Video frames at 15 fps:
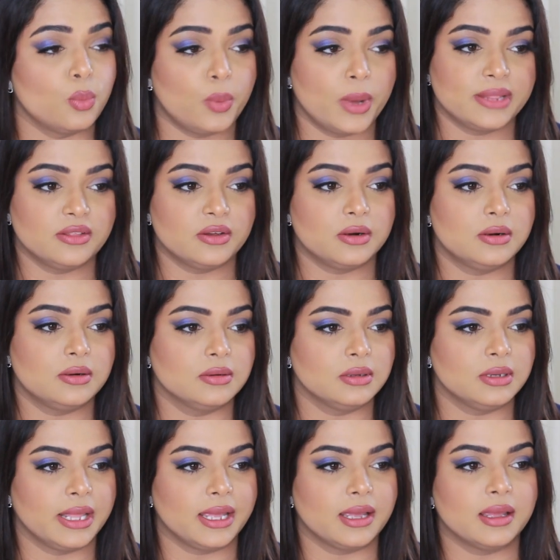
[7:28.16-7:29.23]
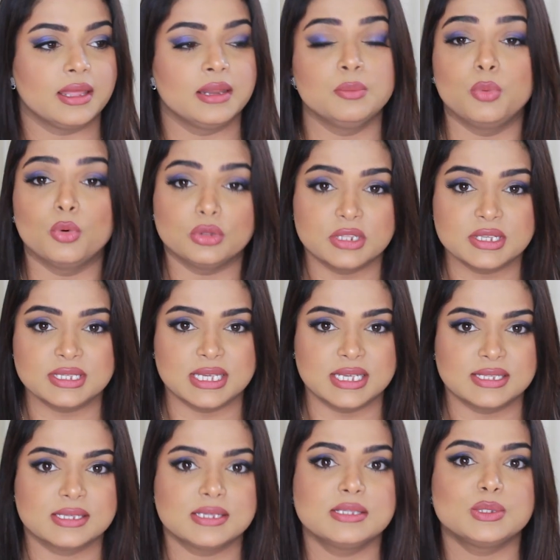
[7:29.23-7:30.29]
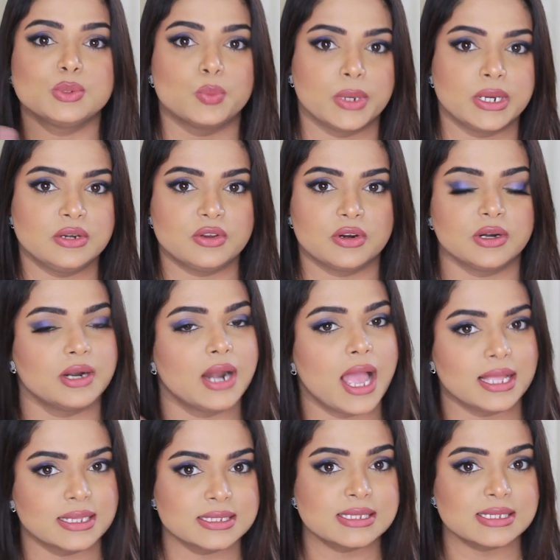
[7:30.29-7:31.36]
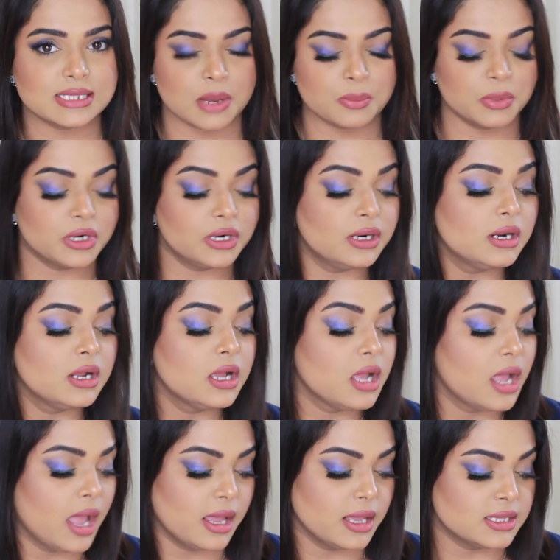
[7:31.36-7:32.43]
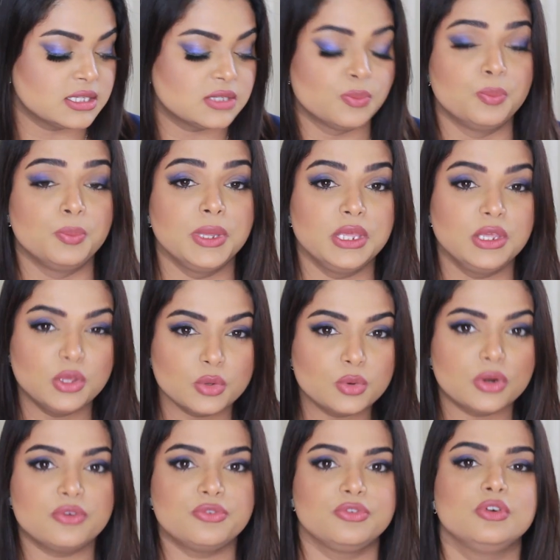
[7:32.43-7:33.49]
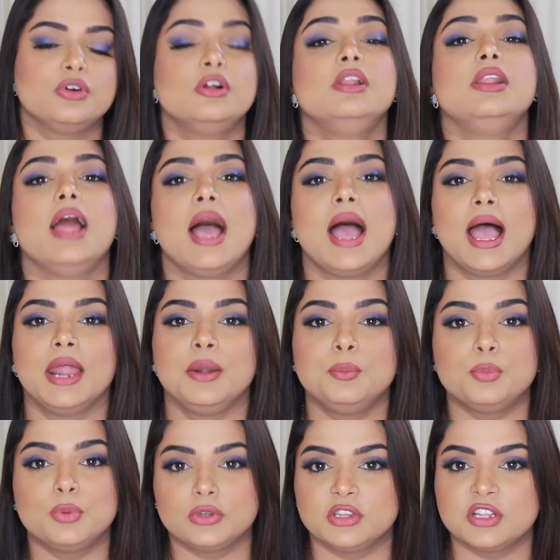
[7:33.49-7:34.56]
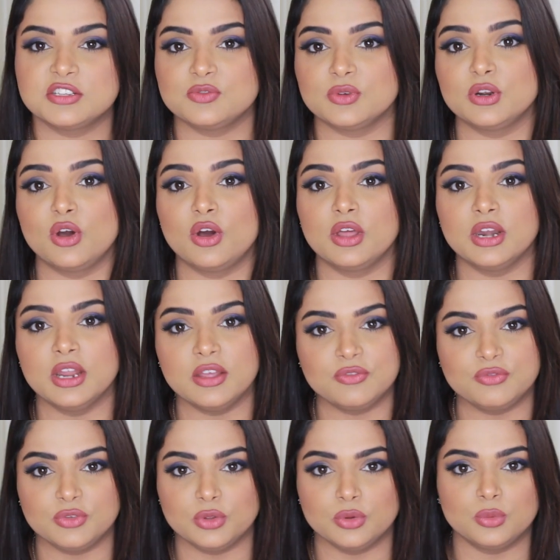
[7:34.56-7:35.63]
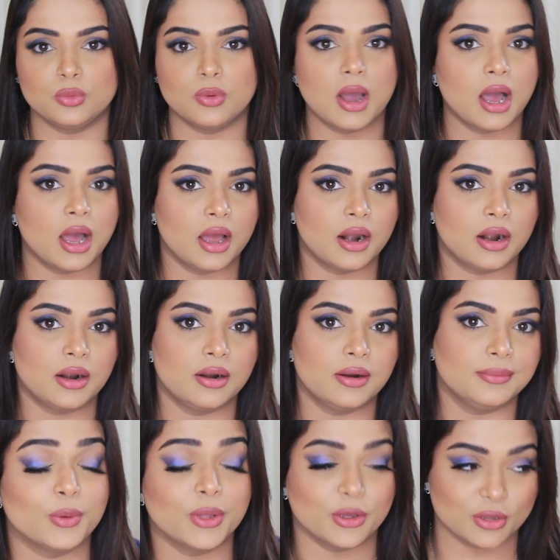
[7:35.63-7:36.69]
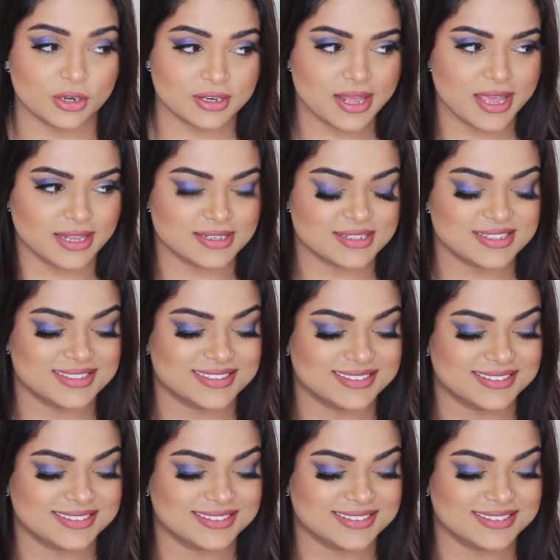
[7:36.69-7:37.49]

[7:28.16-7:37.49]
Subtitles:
weather, like in both the seasons, winter and summer. It's beautiful, and put this one on if you are going on a date